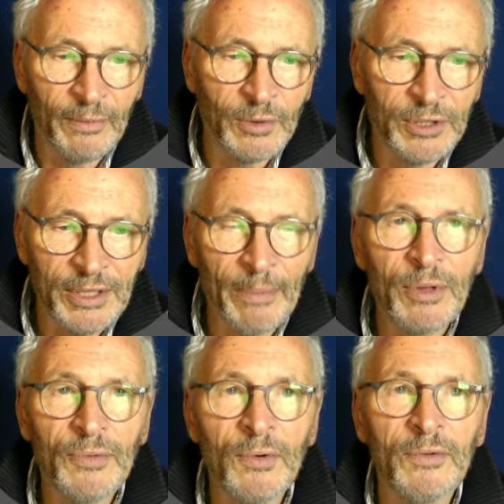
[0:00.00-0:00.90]
step you
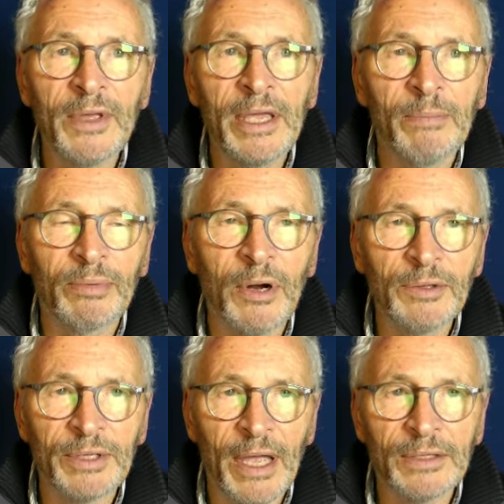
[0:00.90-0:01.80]
through the
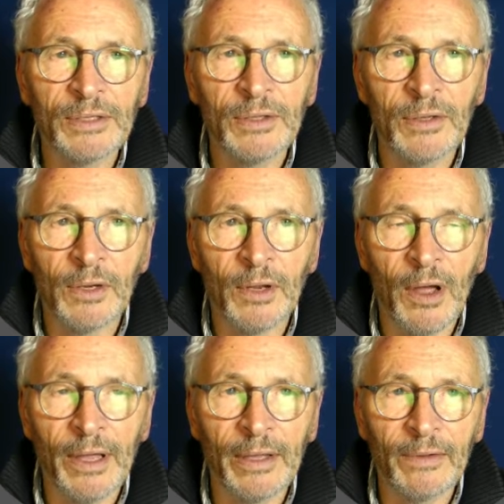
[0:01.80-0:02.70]
process that
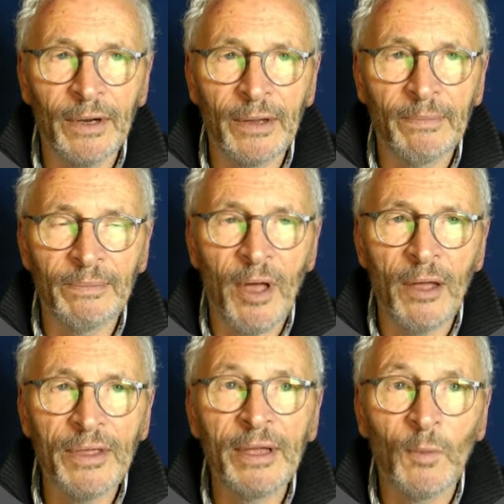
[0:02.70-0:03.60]
I
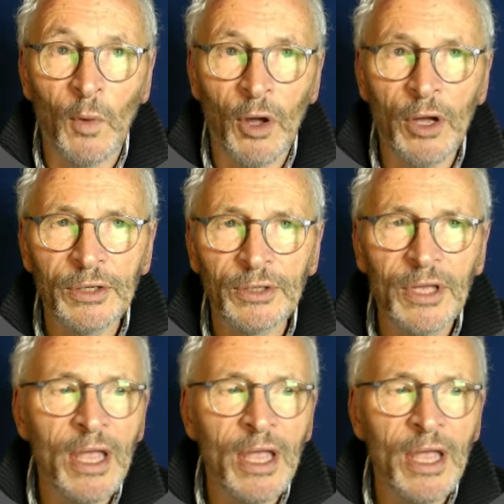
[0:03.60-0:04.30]
think works,